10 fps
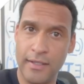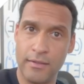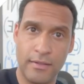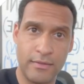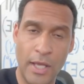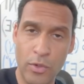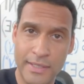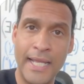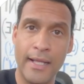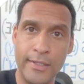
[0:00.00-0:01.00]
They will
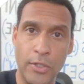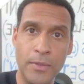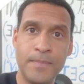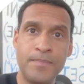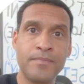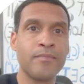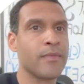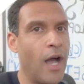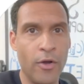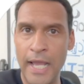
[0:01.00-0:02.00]
tell you,
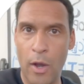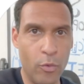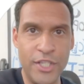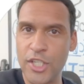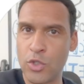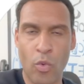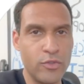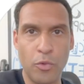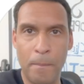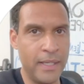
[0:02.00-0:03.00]
oh yeah, we just want to
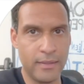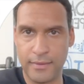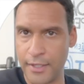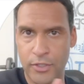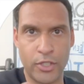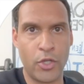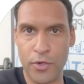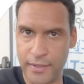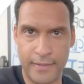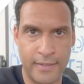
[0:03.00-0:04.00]
build a
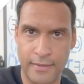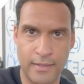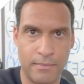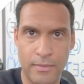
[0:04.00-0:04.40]
security system.